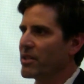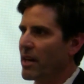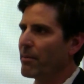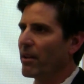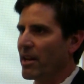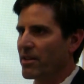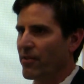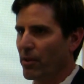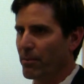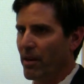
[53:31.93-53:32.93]
stabilize
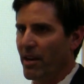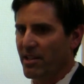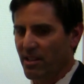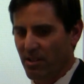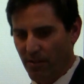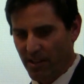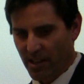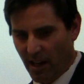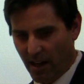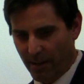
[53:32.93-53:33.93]
fuel prices over
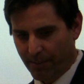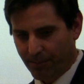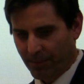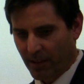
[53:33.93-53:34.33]
time.